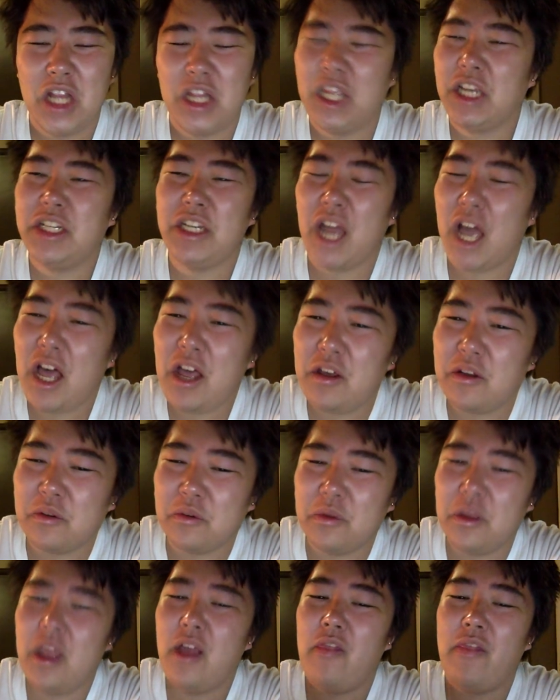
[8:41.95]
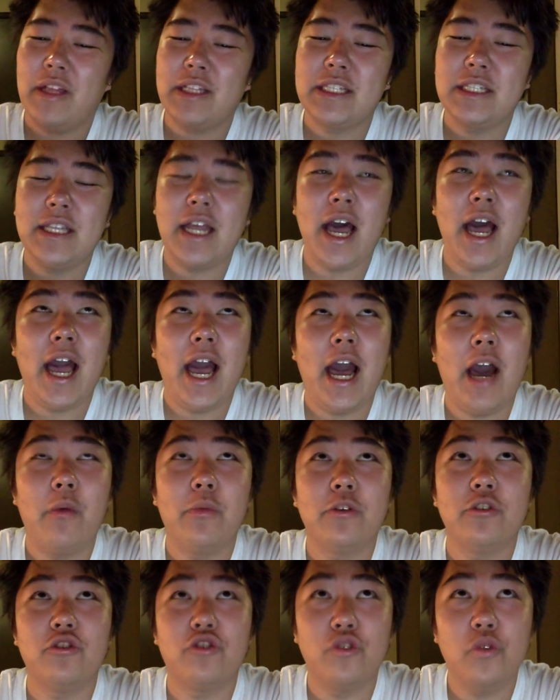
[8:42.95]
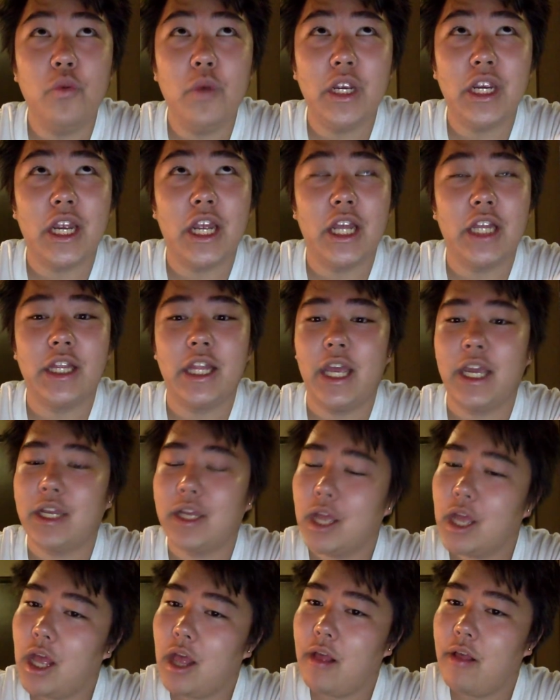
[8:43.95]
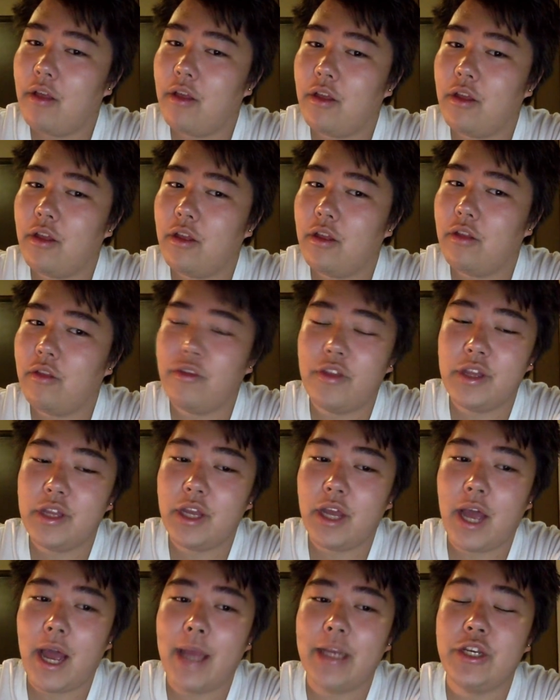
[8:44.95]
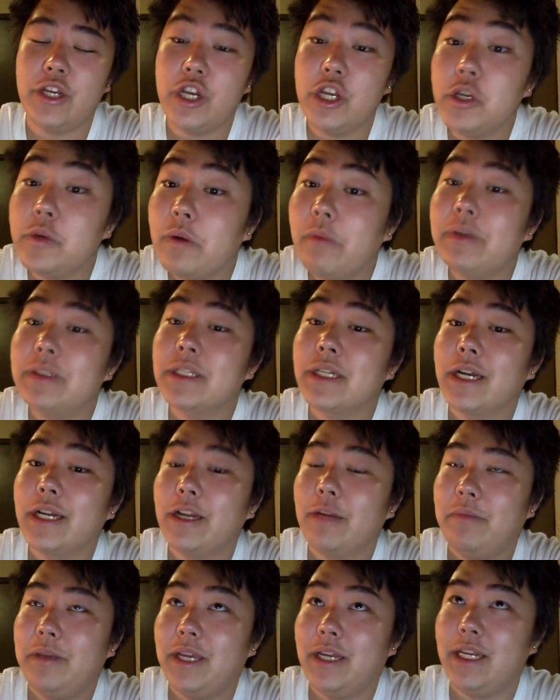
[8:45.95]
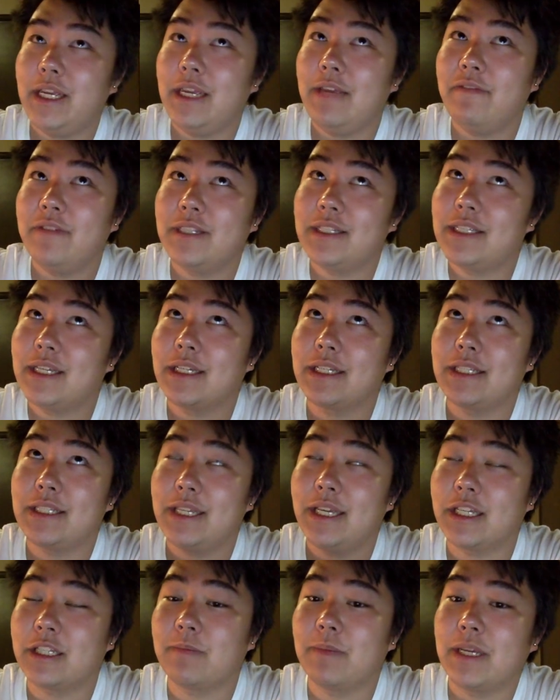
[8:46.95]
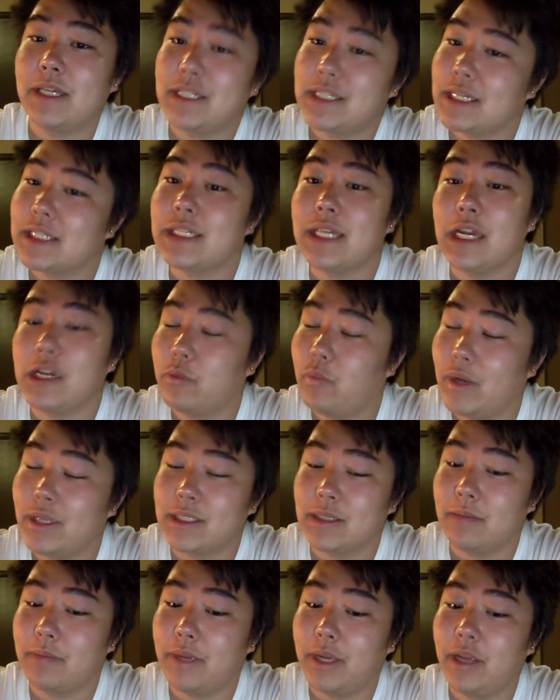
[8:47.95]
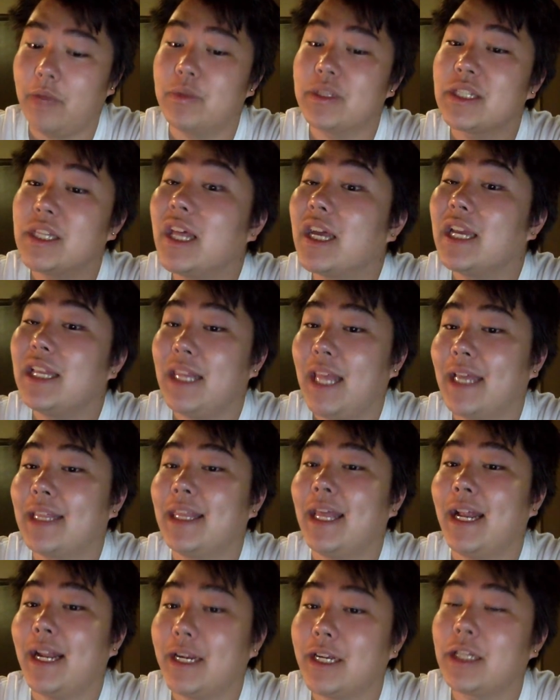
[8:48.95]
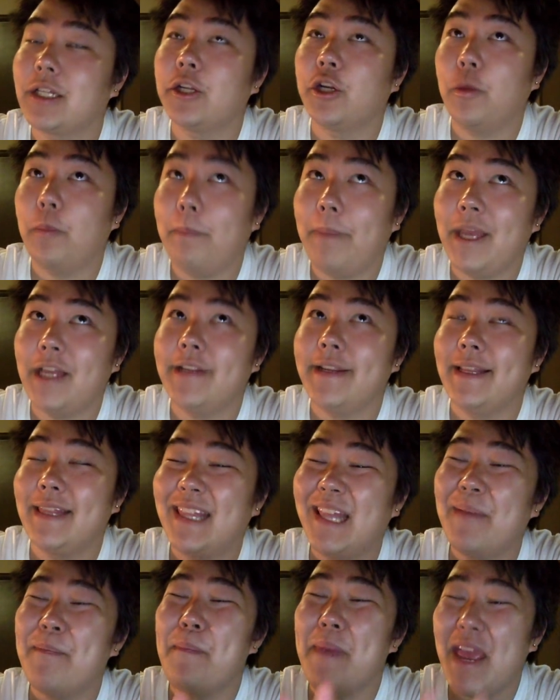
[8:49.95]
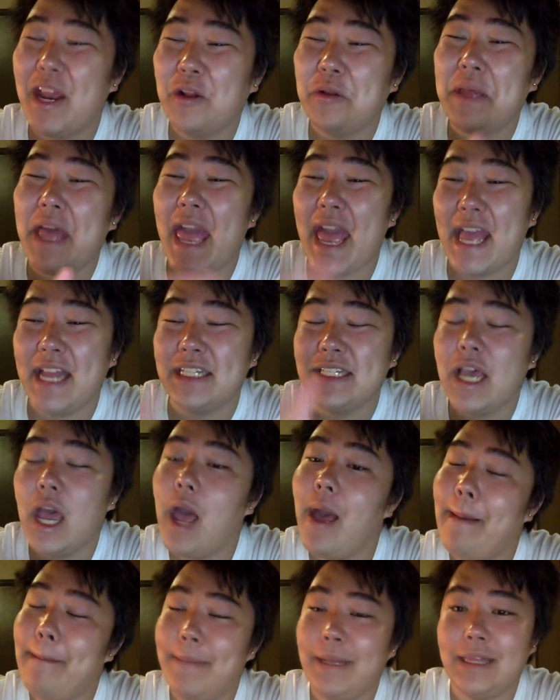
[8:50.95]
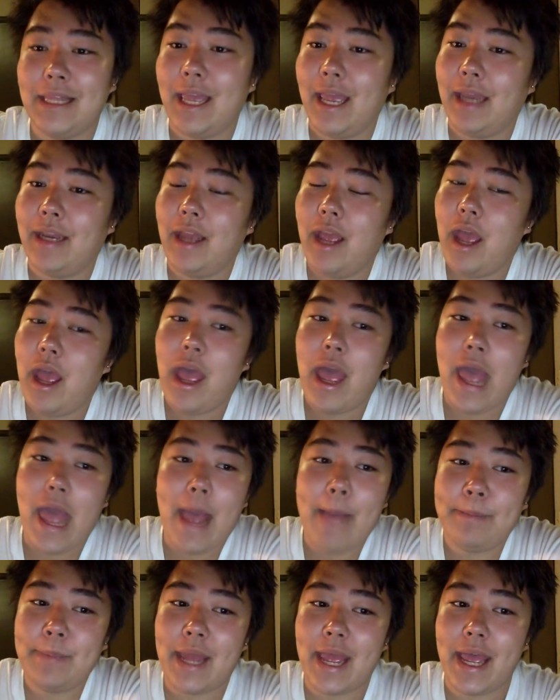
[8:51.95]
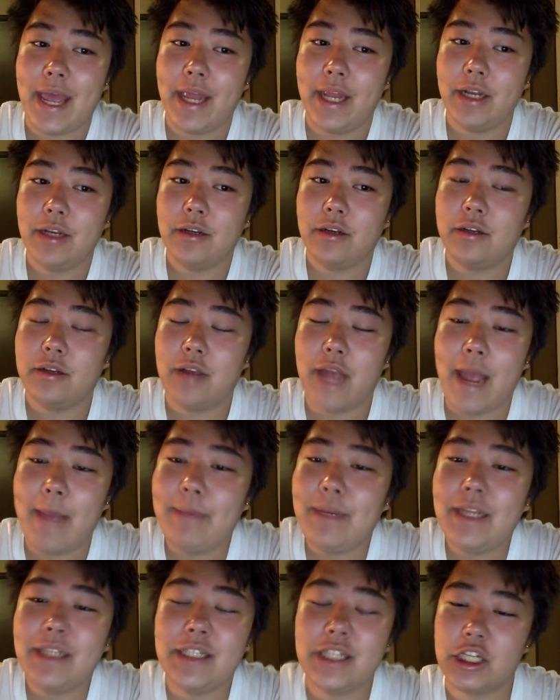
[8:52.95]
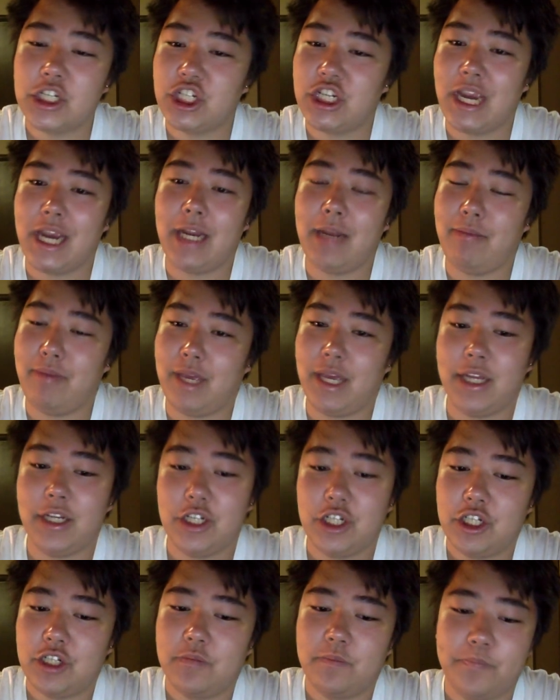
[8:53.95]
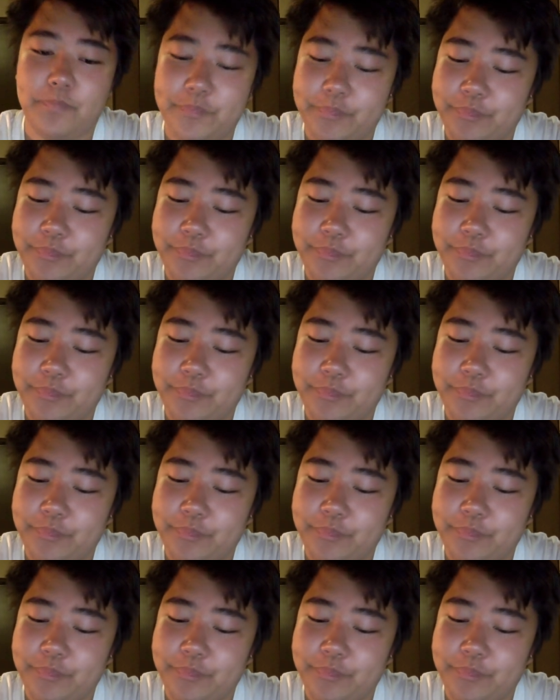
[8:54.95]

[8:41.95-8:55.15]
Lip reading: Like, no, that's not how we're doing it. Like, I knew it wasn't going to be an even 6-6 because they said it wasn't. But it was looking like that a little bit in the middle end. But then Mnet's a shady bitch.